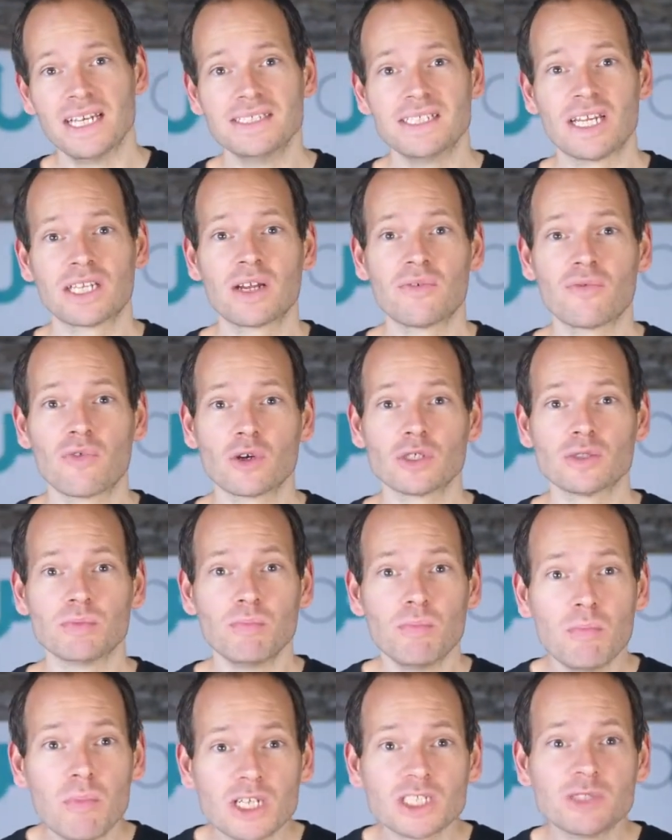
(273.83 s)
that convert
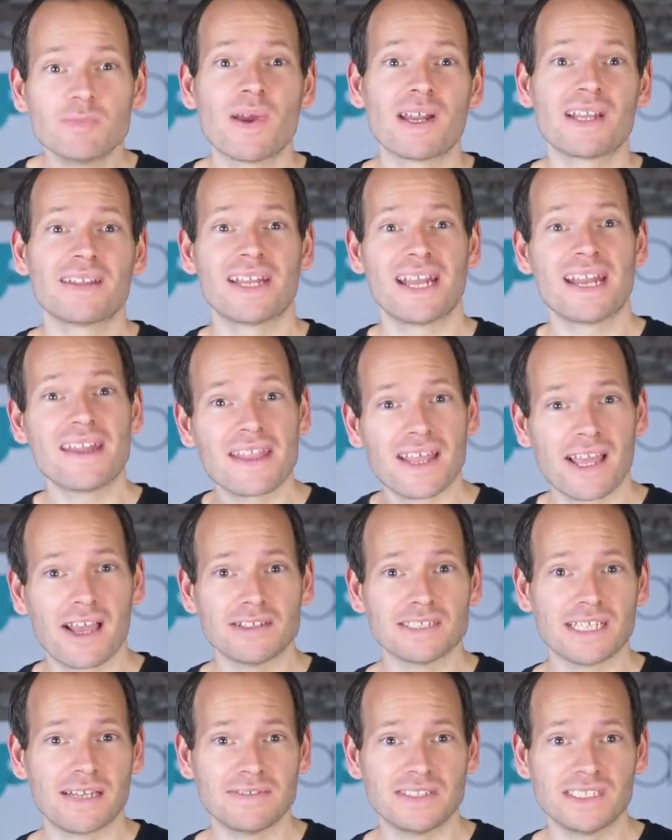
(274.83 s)
much better than anything
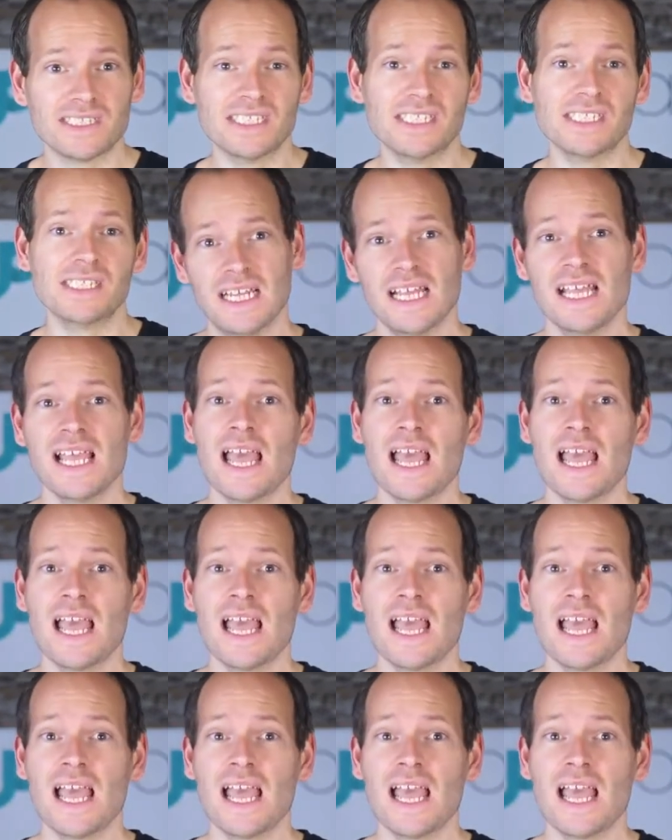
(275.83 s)
else I've seen,